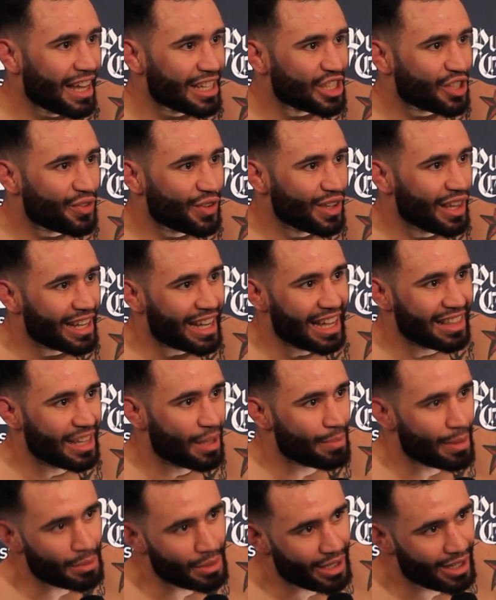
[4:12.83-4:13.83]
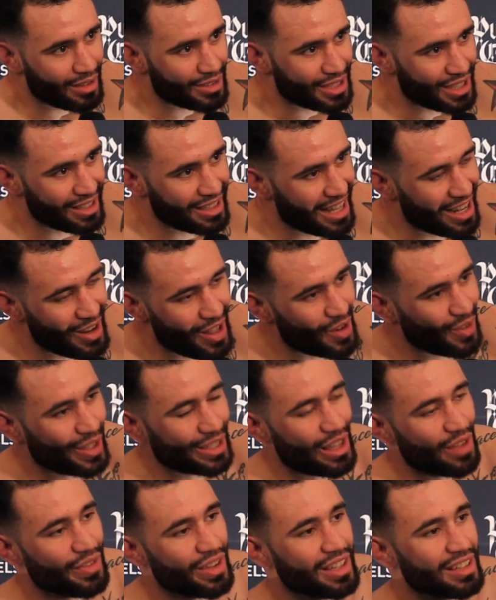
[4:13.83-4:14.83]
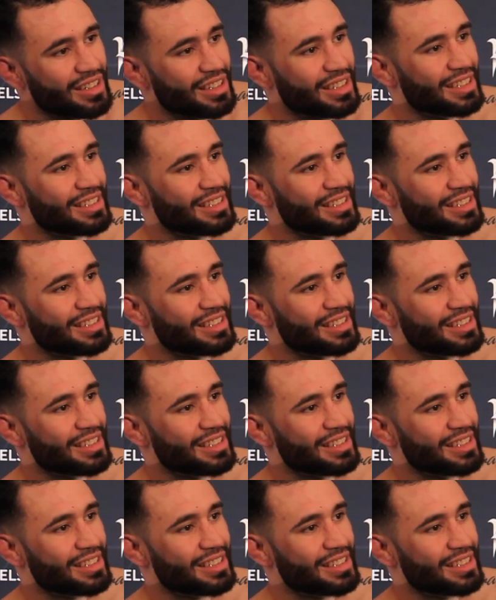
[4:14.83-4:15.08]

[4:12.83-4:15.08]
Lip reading: I just feel like I let people down, so I don't like that feeling.